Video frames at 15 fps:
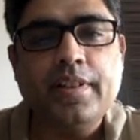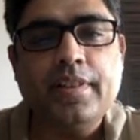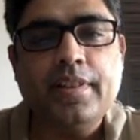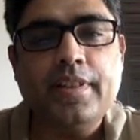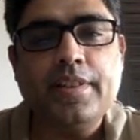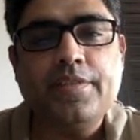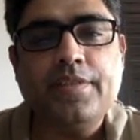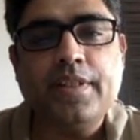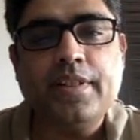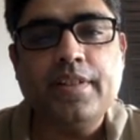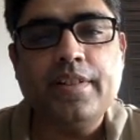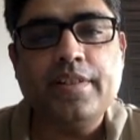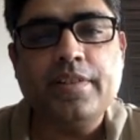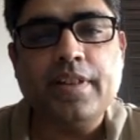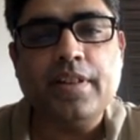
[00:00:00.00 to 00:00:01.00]
these
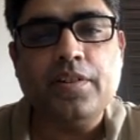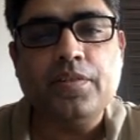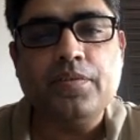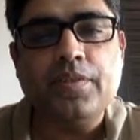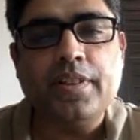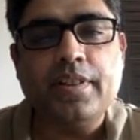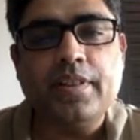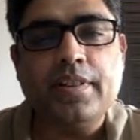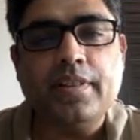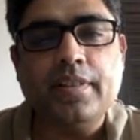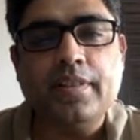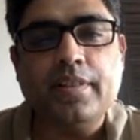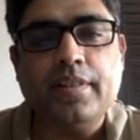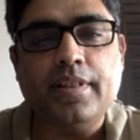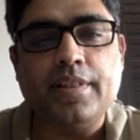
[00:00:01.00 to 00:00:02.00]
figures along with
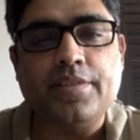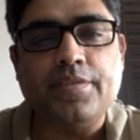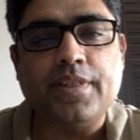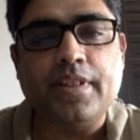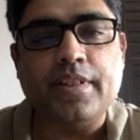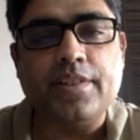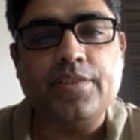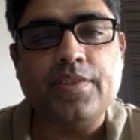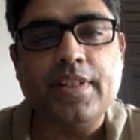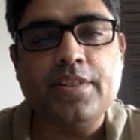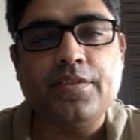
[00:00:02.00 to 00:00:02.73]
these figures, right?